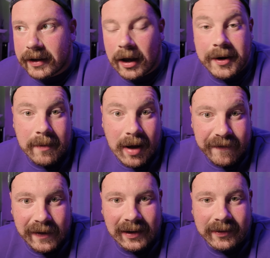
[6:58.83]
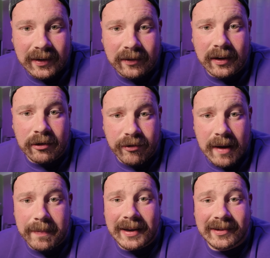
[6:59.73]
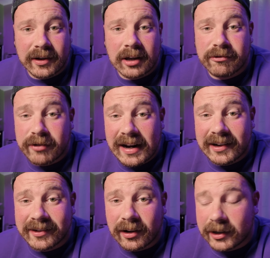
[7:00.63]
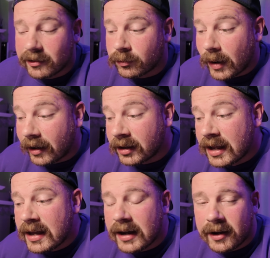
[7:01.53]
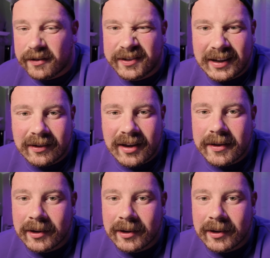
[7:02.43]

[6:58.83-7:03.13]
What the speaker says: I know Mark Felix's grip is looking really solid as well, and obviously he's done